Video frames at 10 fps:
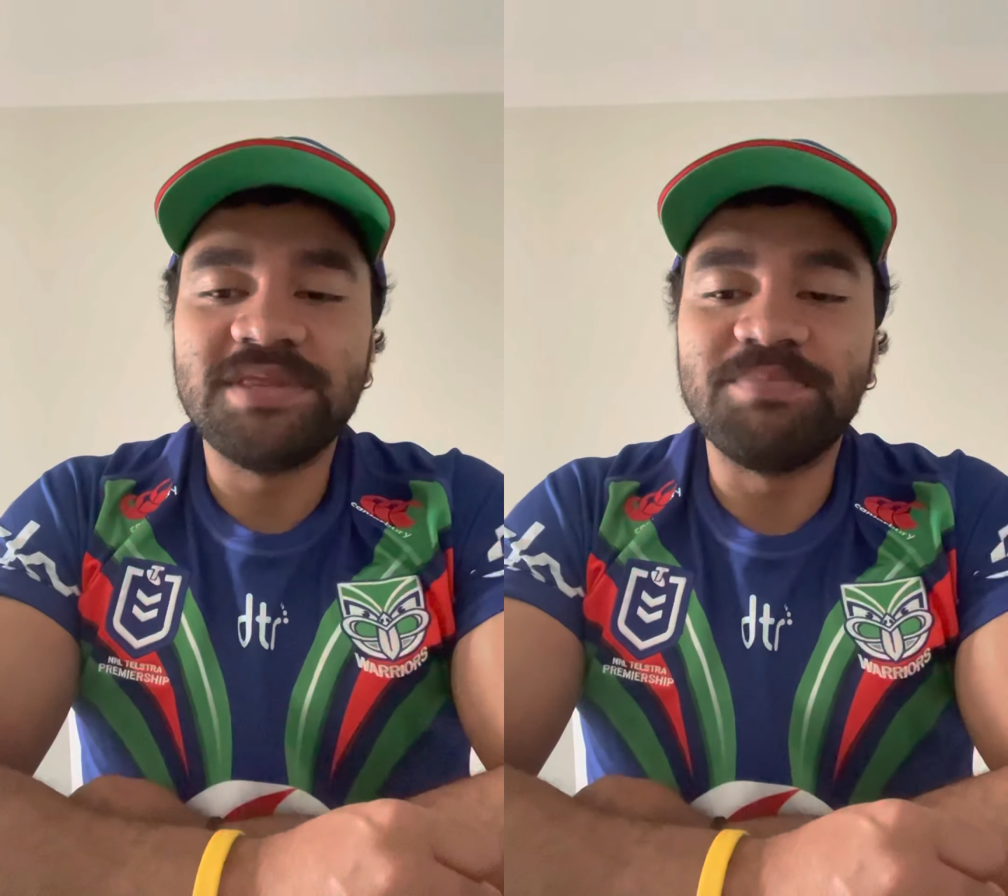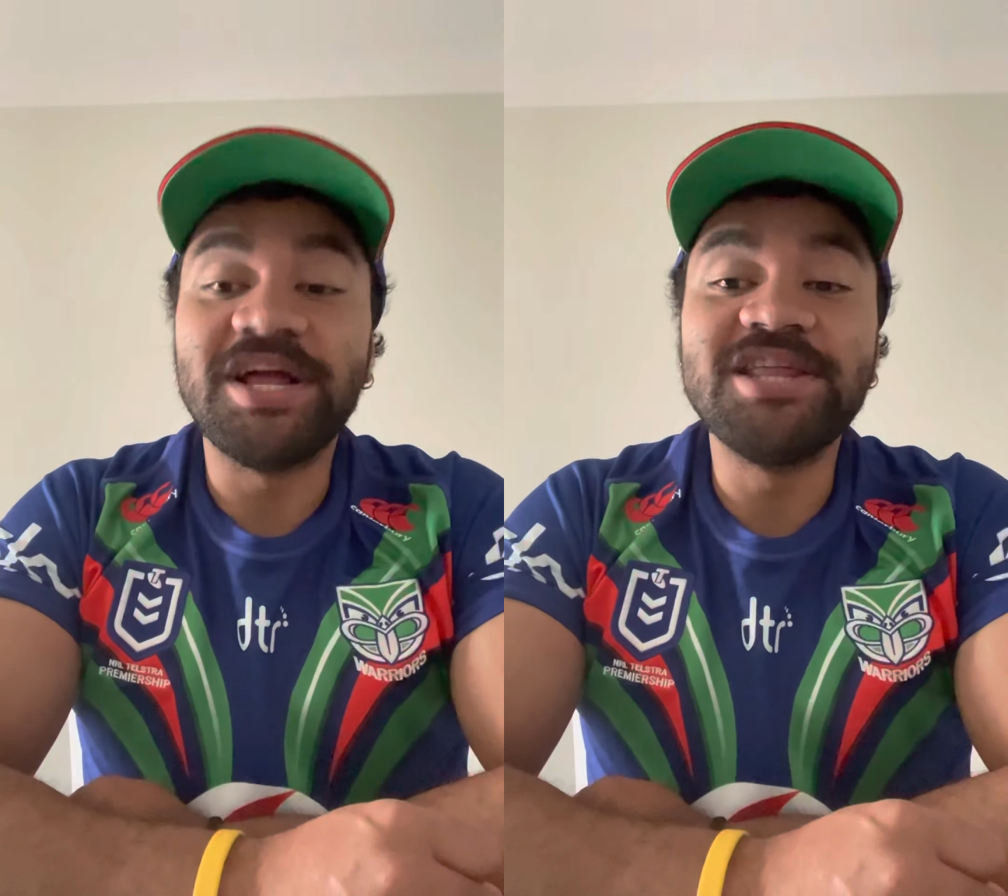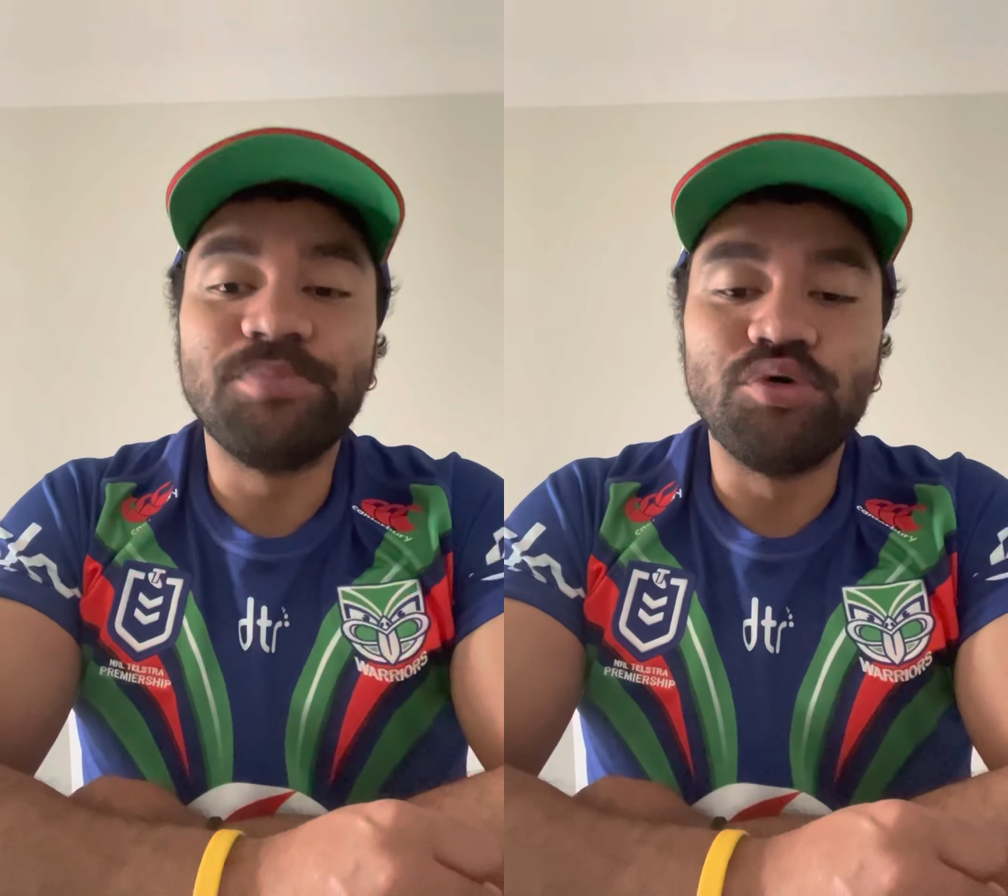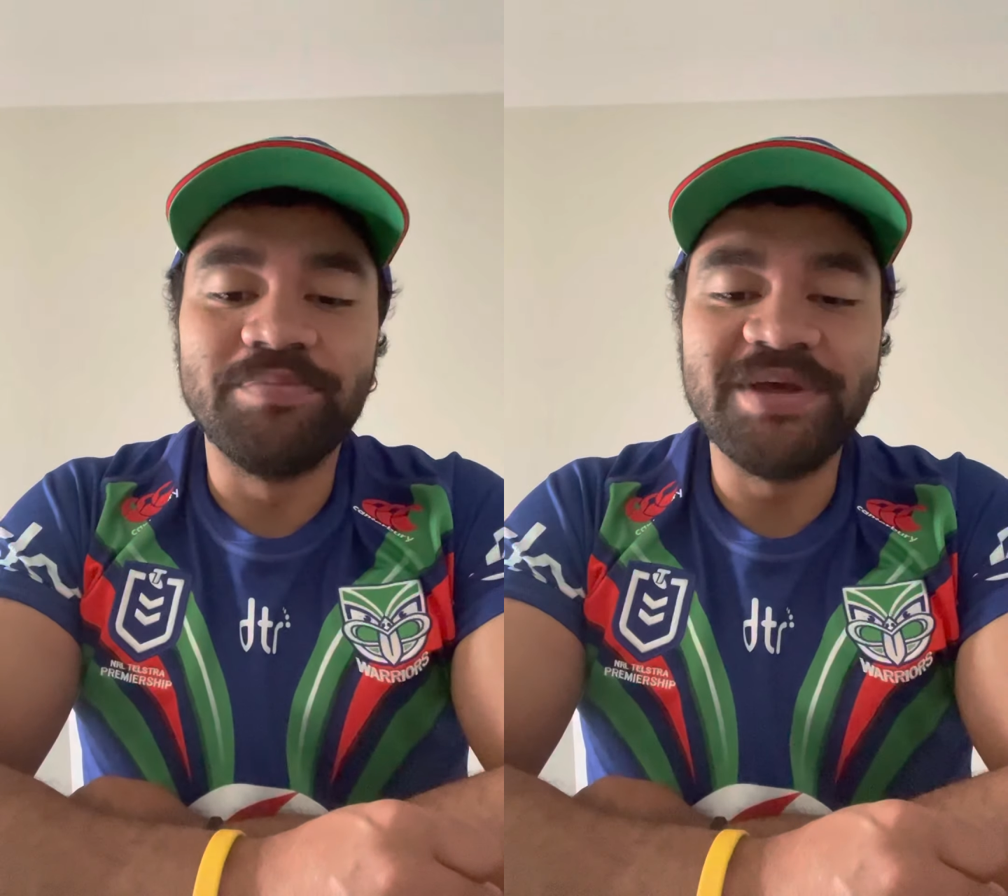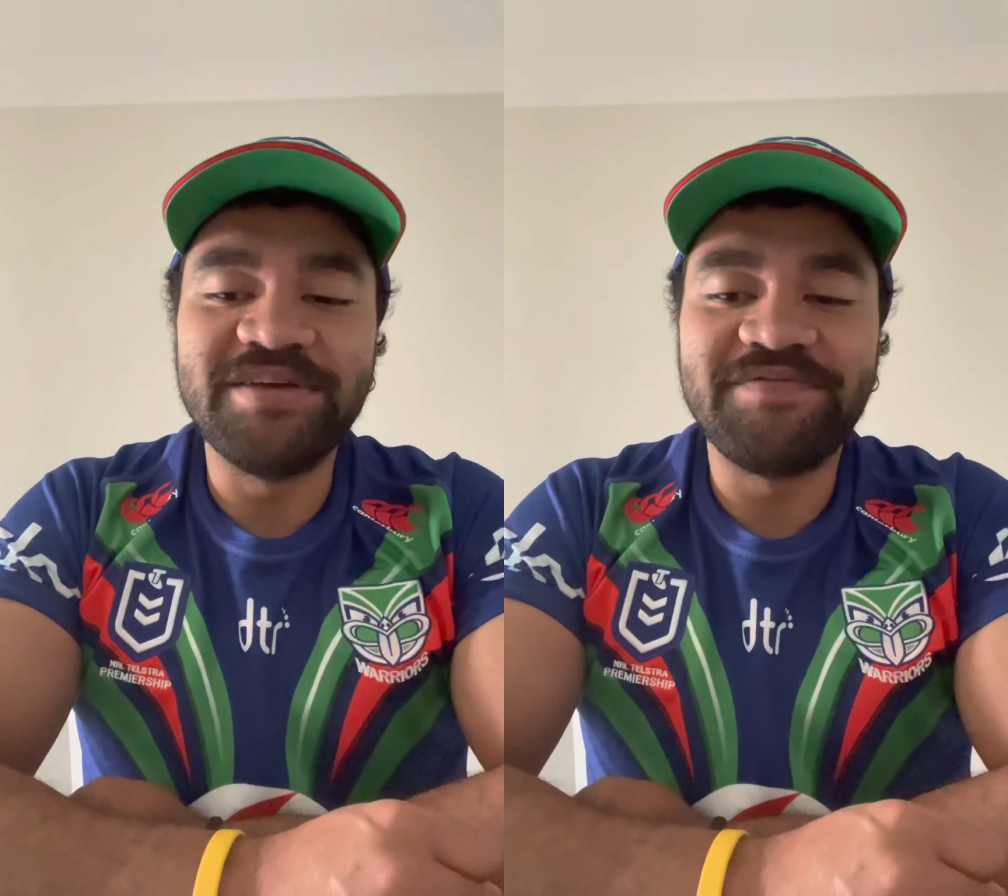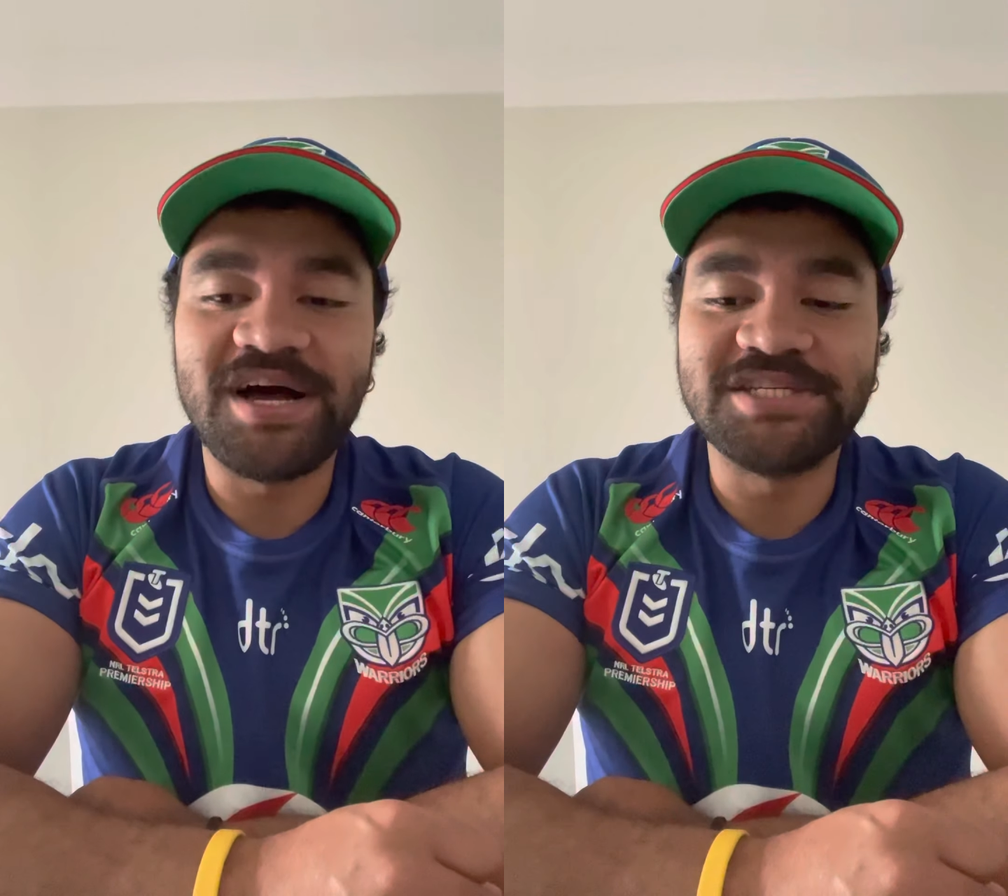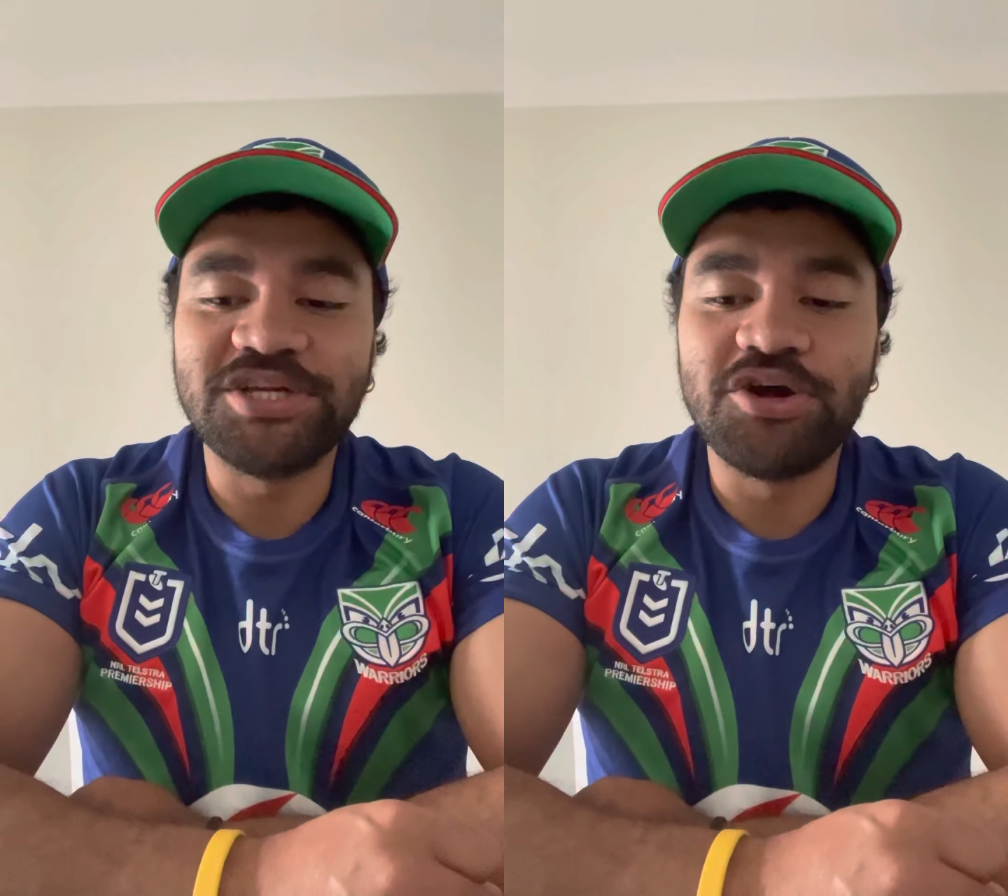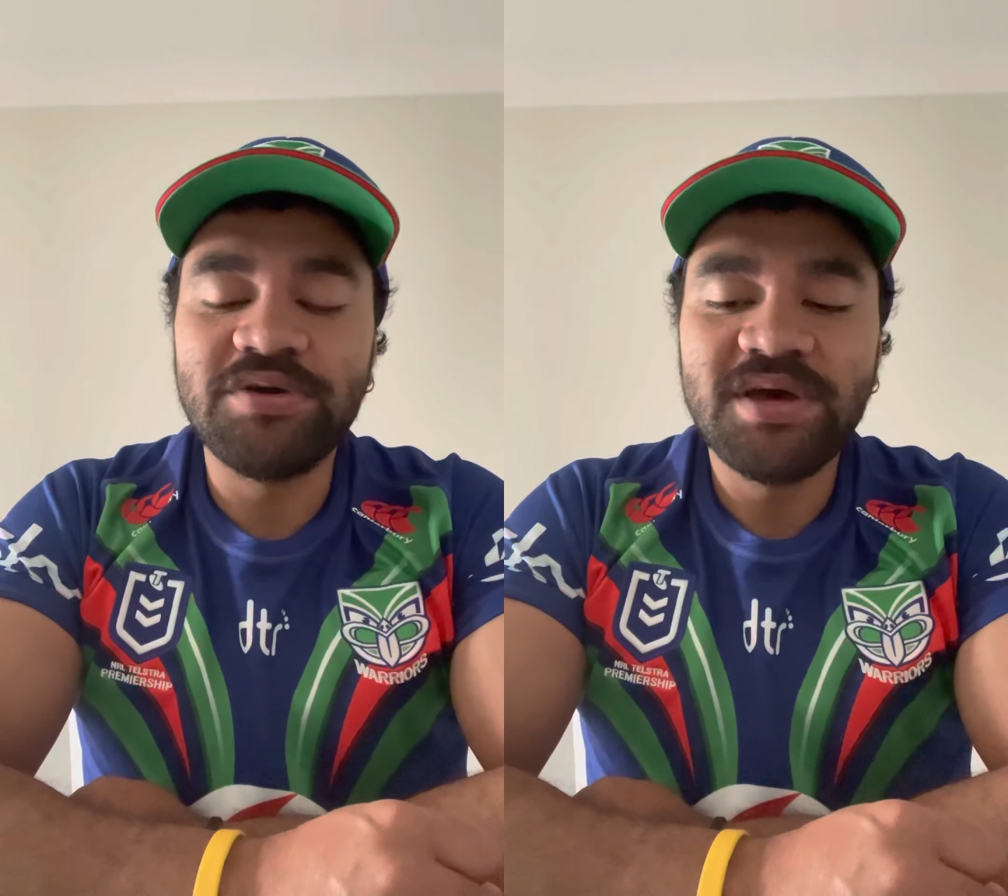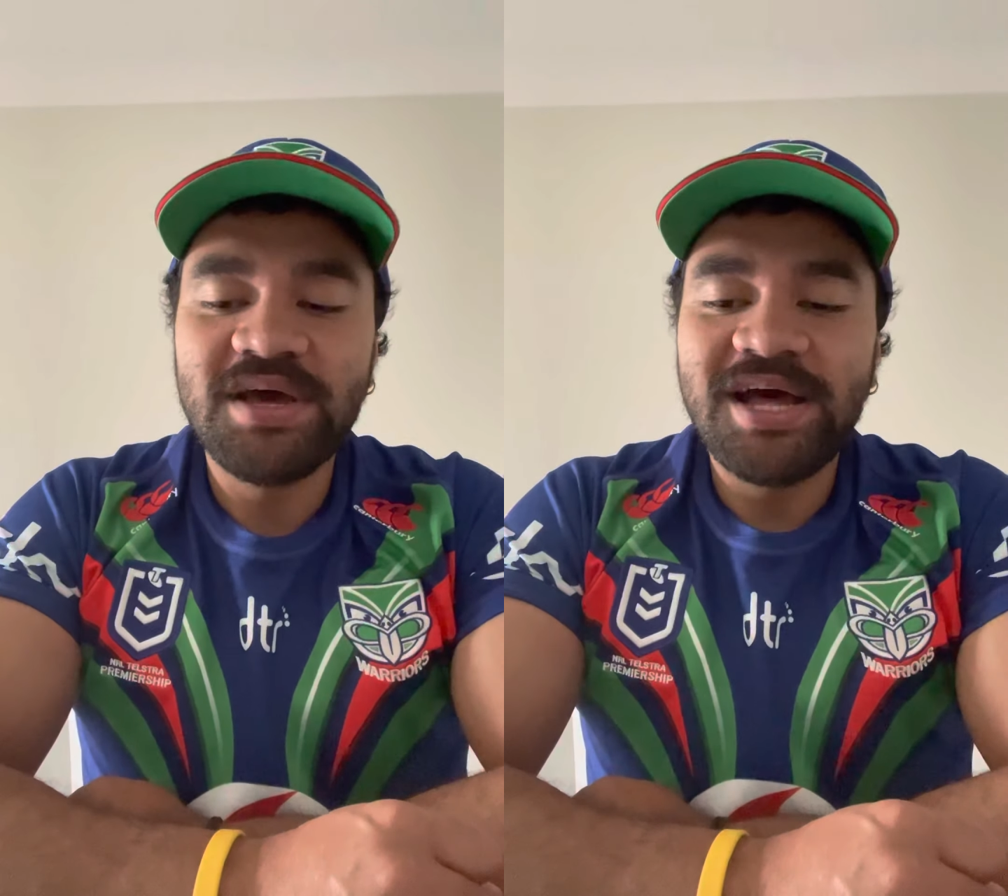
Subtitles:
play the ball be fast, you know,